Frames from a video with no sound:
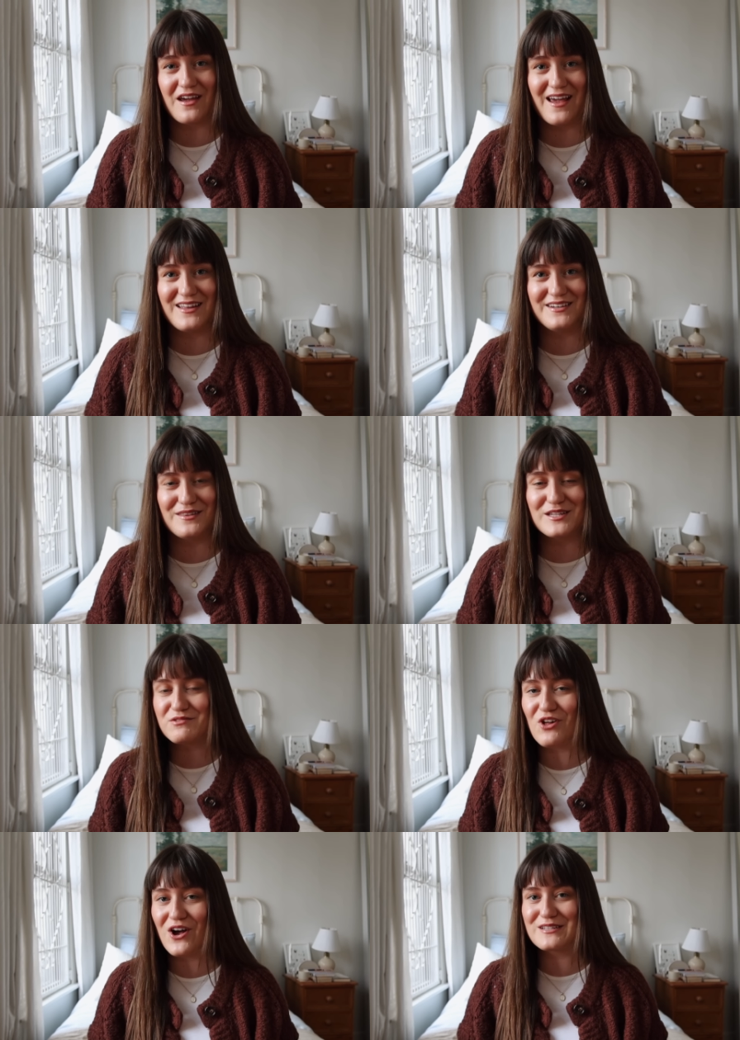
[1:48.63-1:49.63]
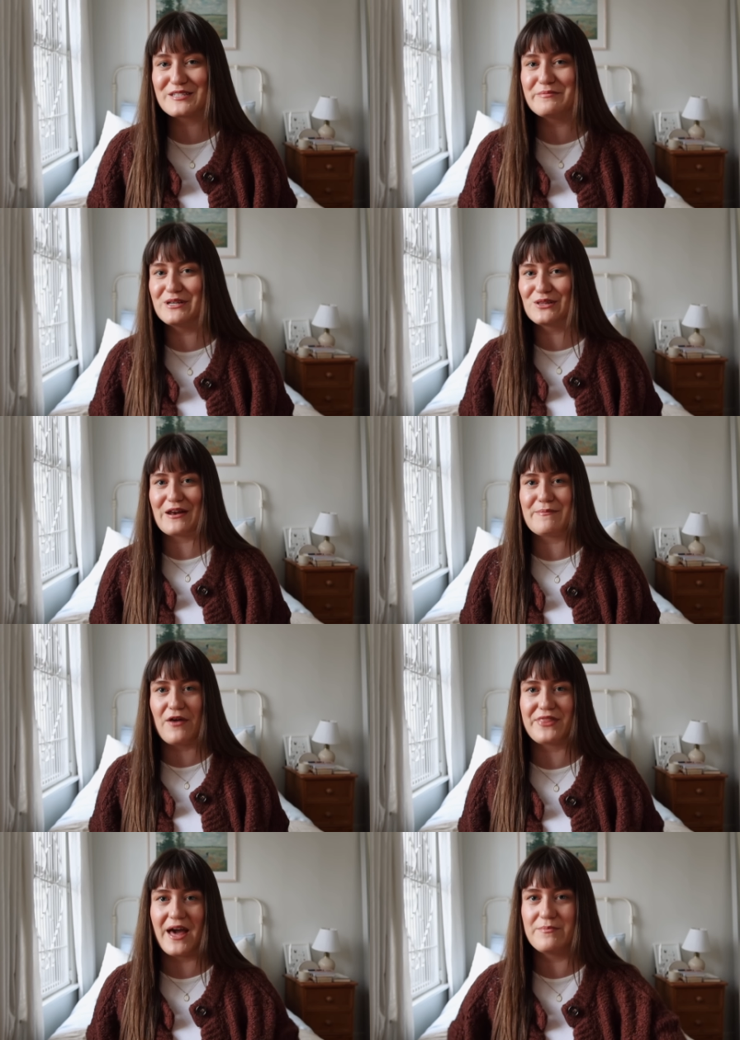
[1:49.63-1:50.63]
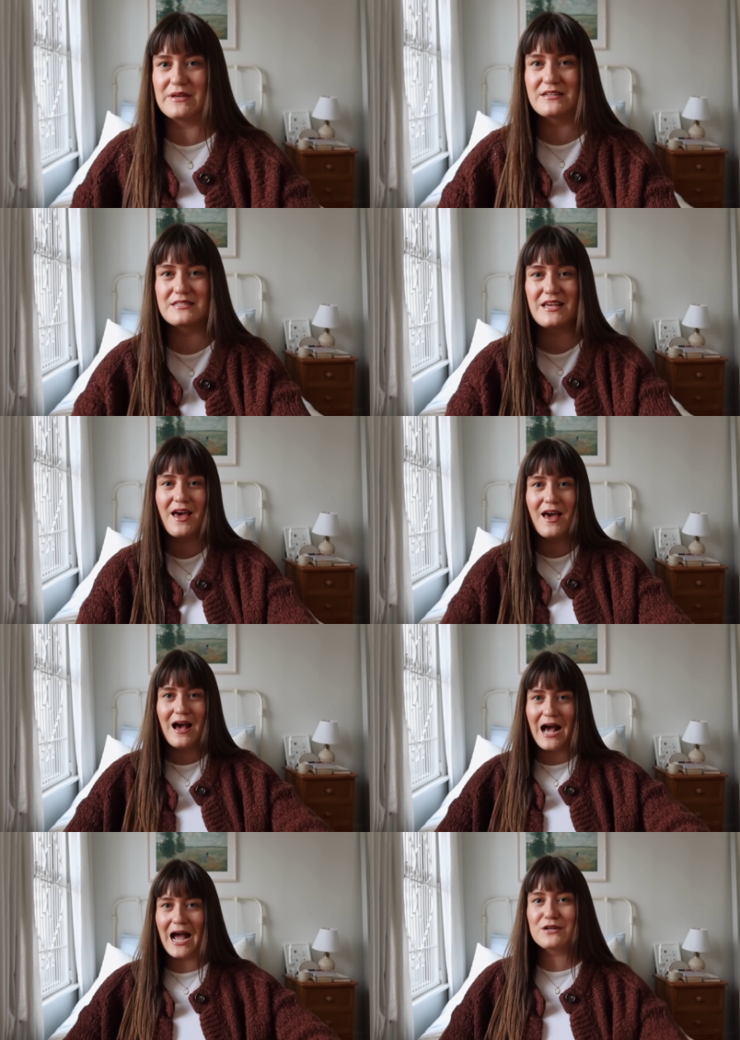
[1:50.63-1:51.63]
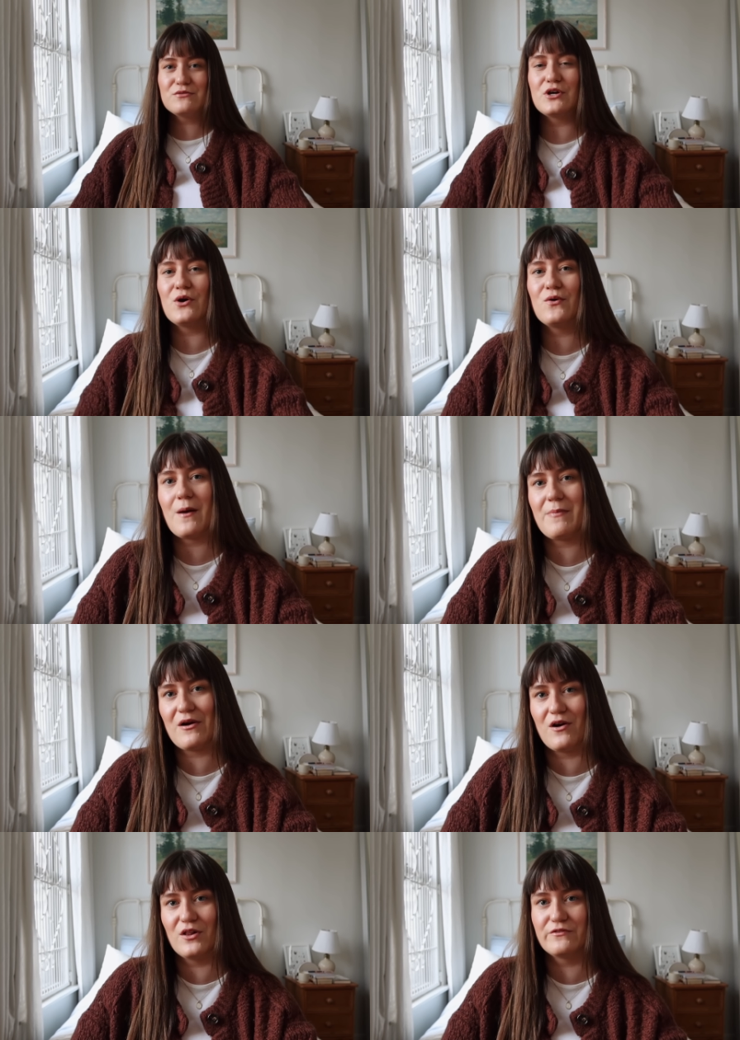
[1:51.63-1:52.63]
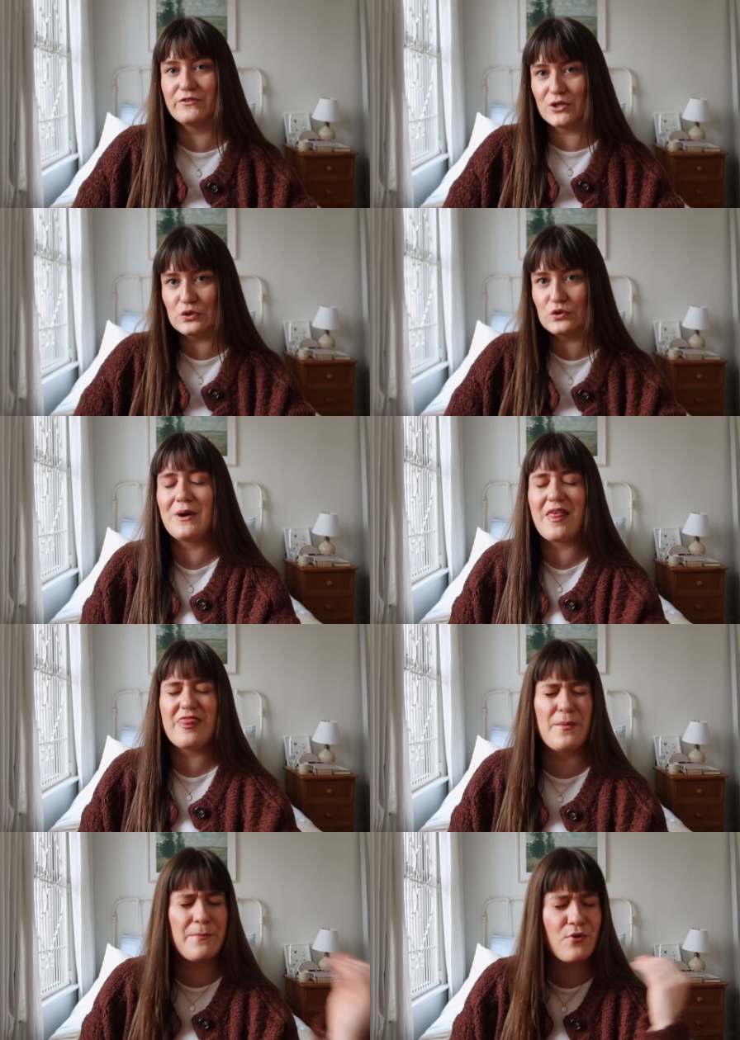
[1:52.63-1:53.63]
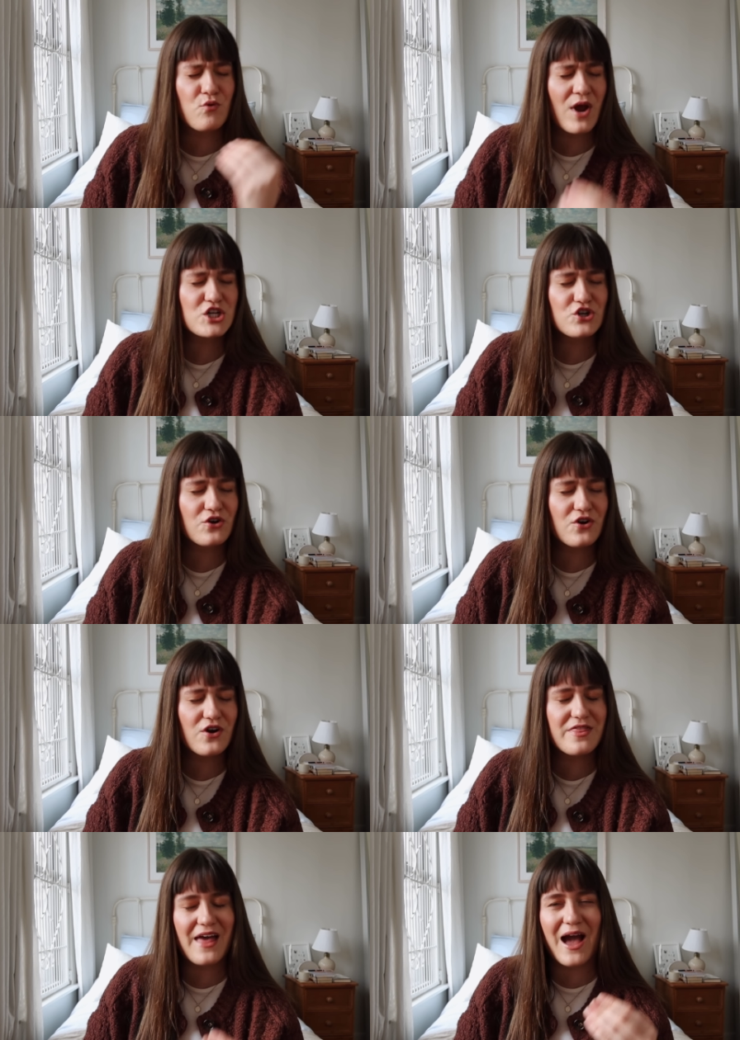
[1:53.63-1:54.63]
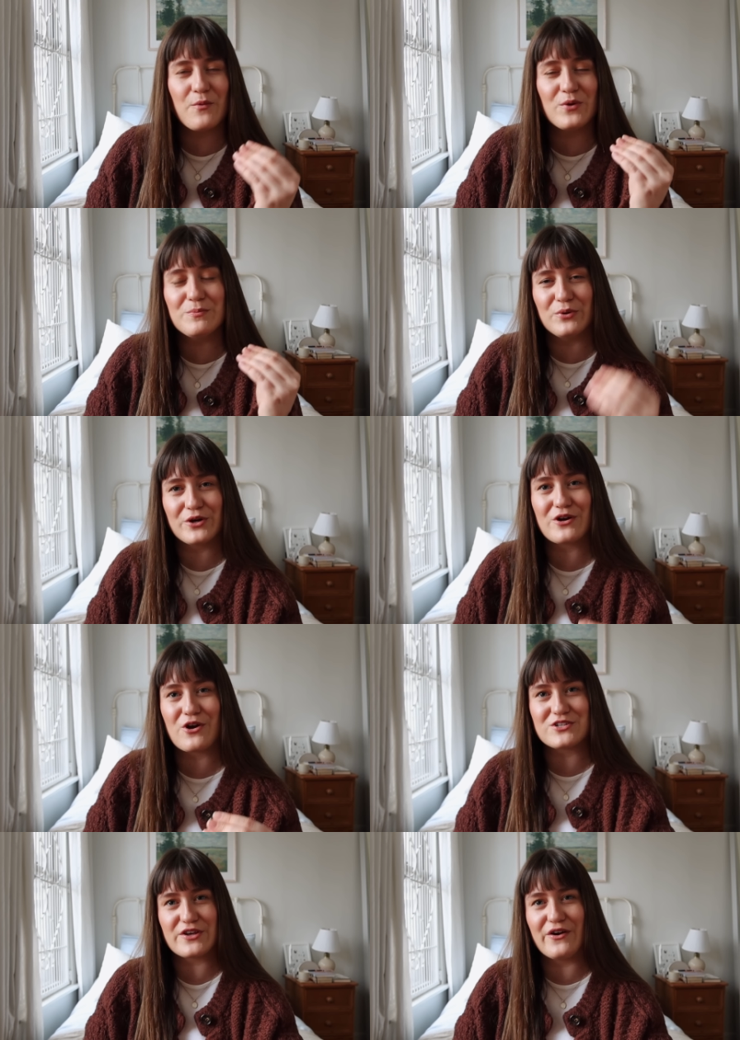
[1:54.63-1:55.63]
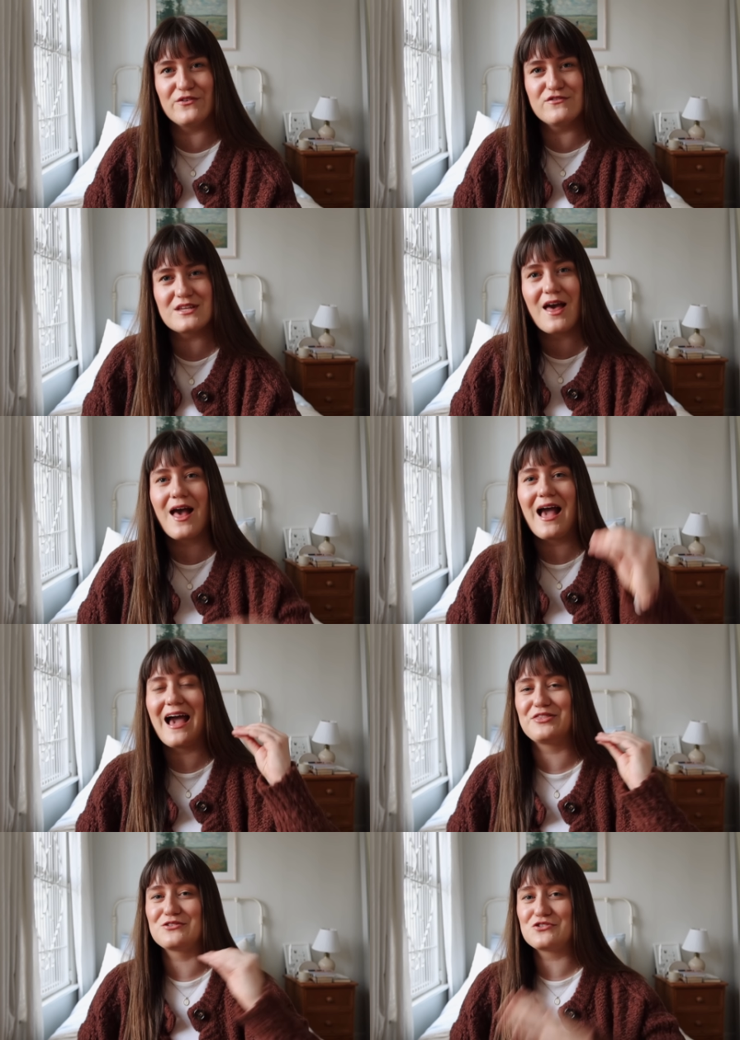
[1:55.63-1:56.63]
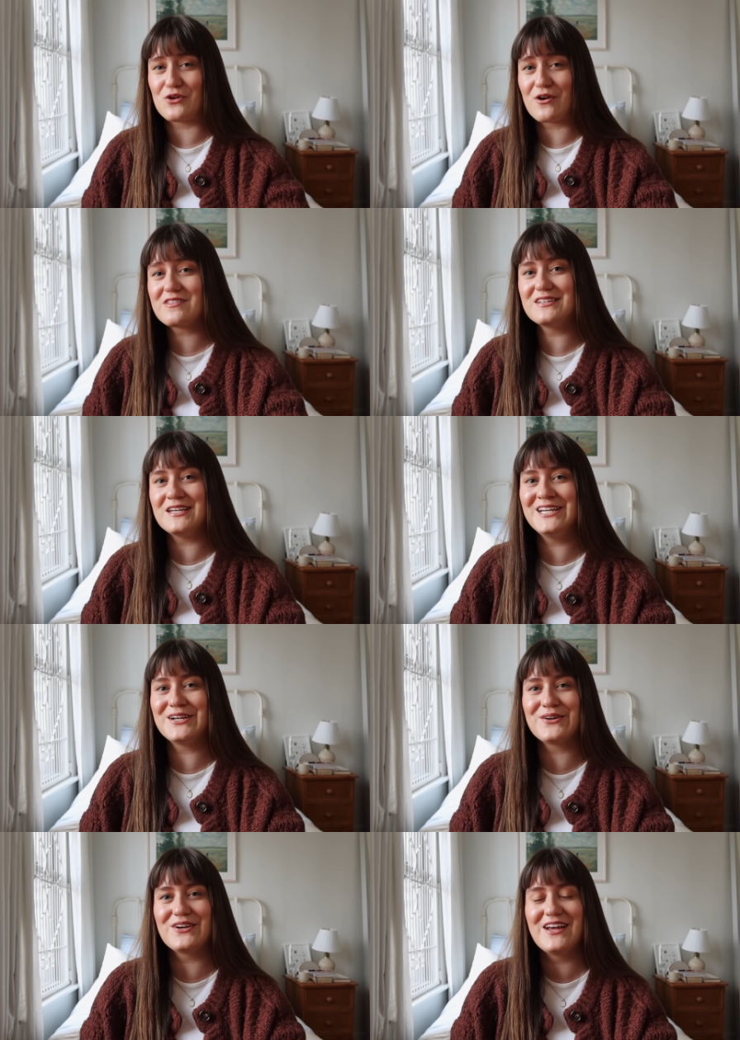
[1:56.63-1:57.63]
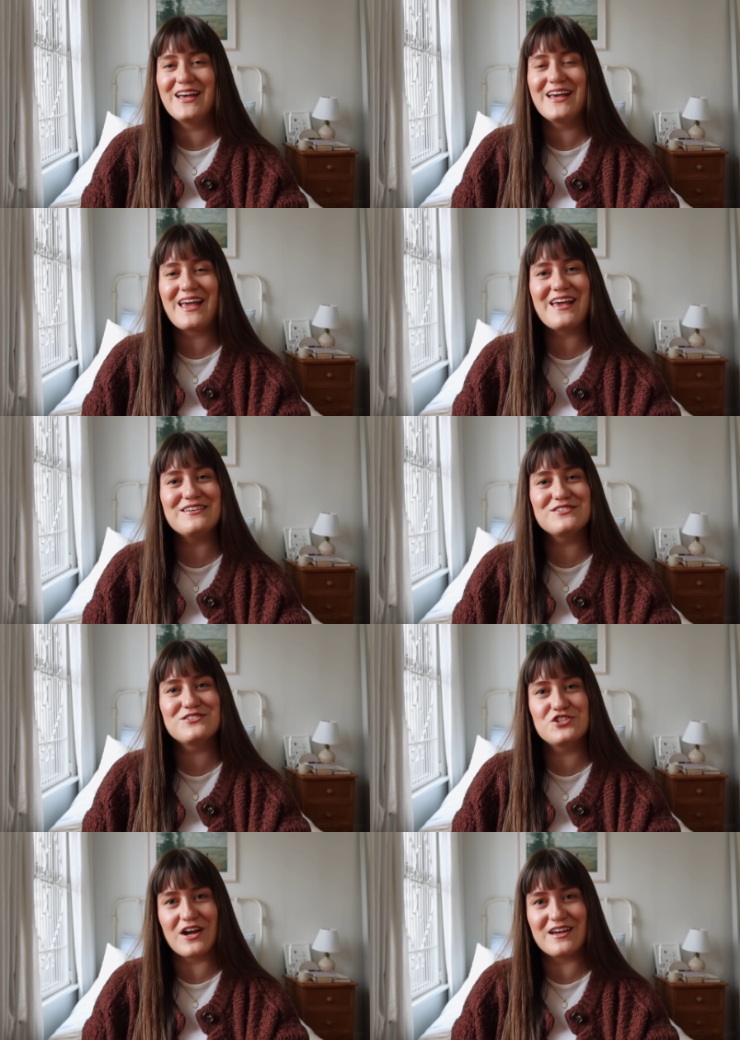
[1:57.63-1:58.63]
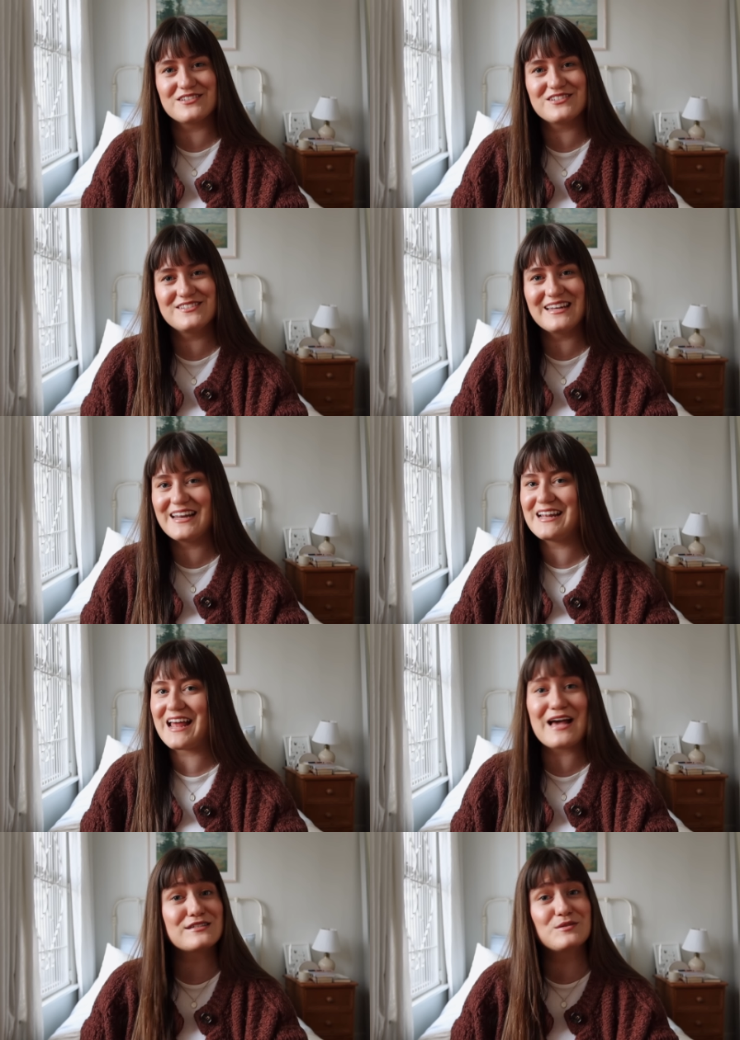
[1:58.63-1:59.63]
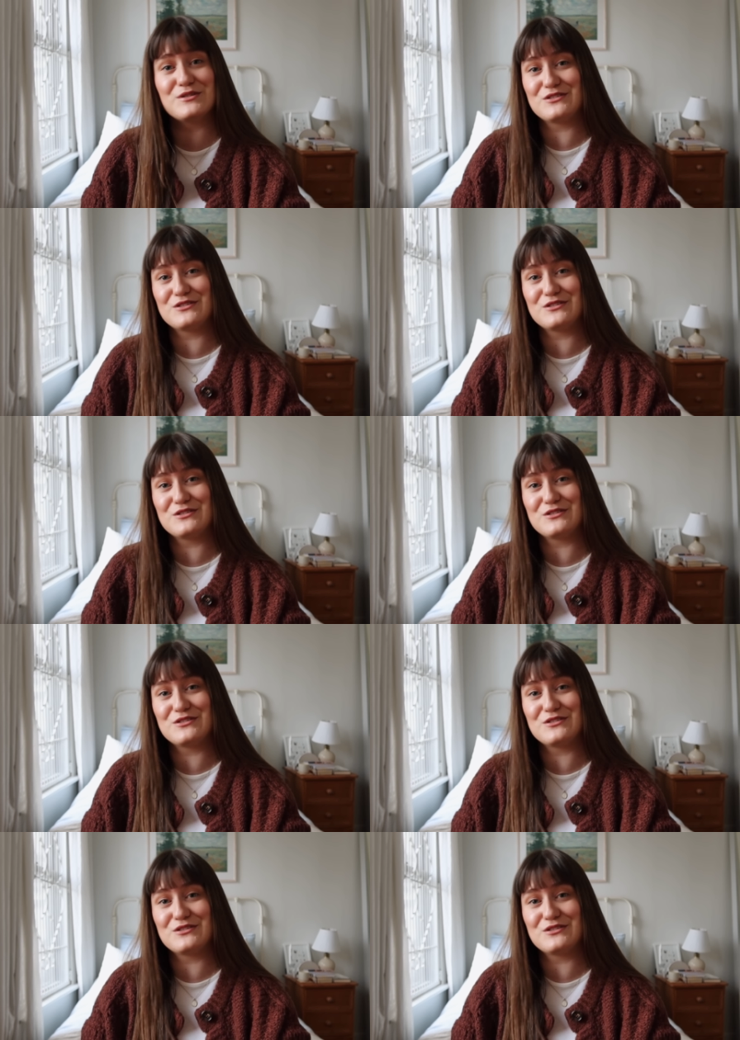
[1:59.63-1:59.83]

And this vlog is gonna be a lot about that because I don't know about all of you, but the pressure that we put on ourselves at the start of the year is just, it, it has to be